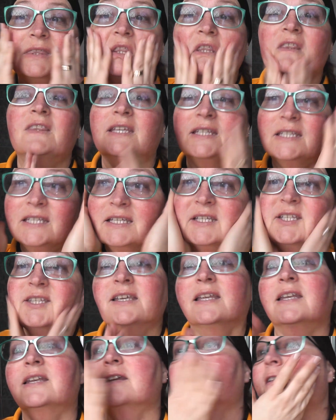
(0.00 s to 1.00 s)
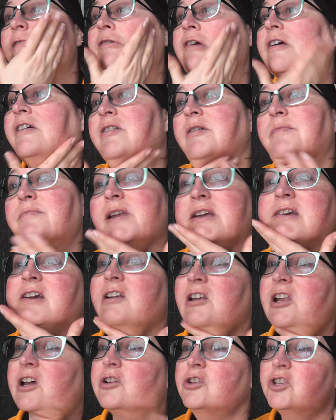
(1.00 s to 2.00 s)
this is an incredibly
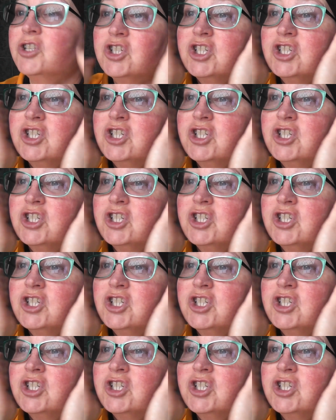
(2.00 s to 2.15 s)
close